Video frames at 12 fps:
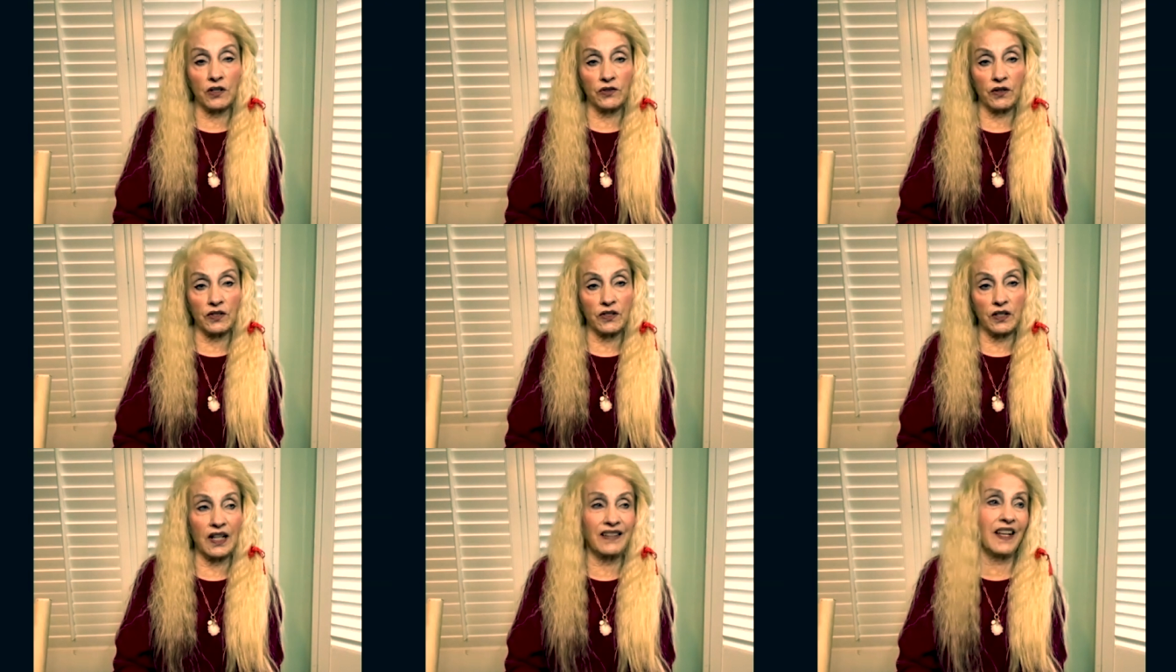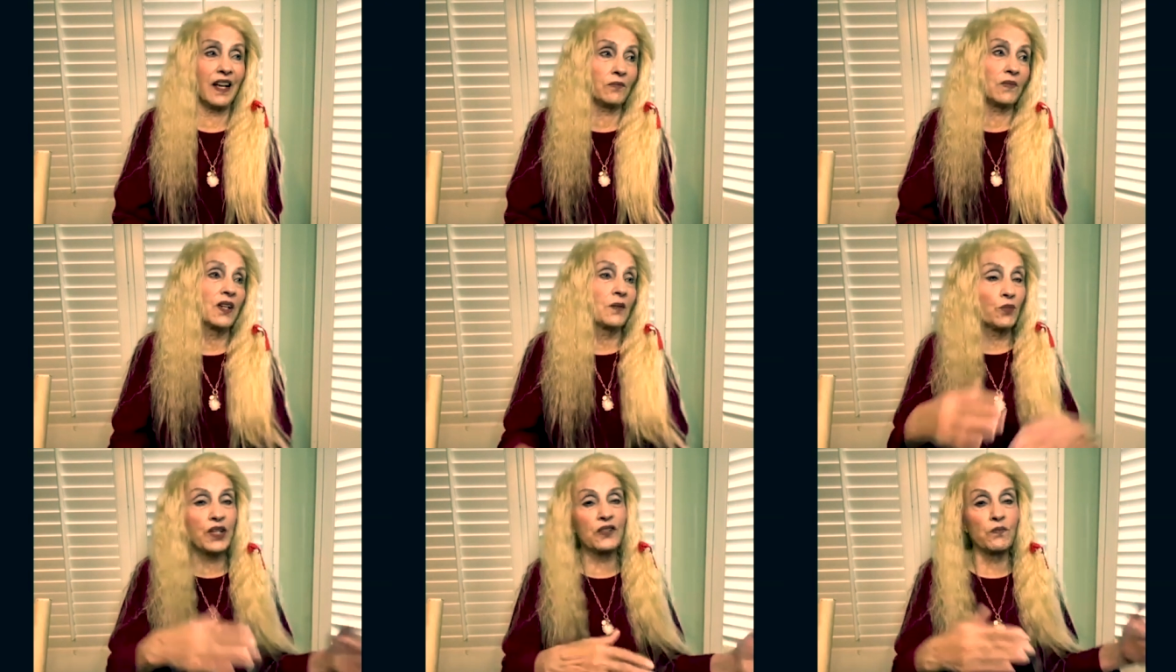trusted, and that
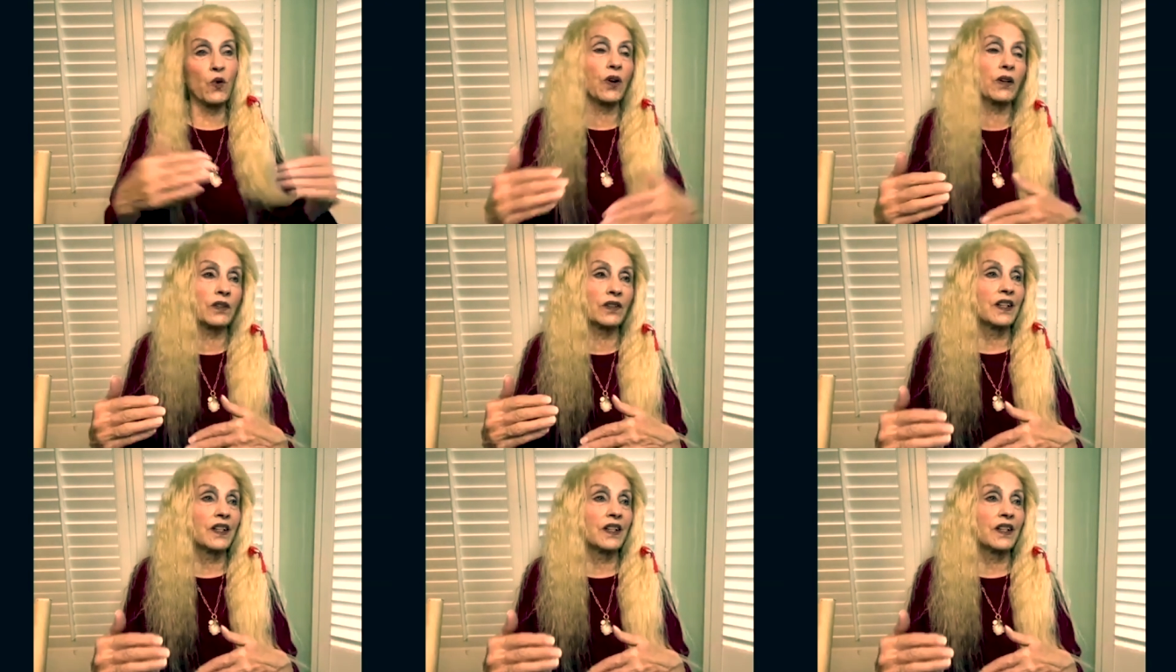breeds more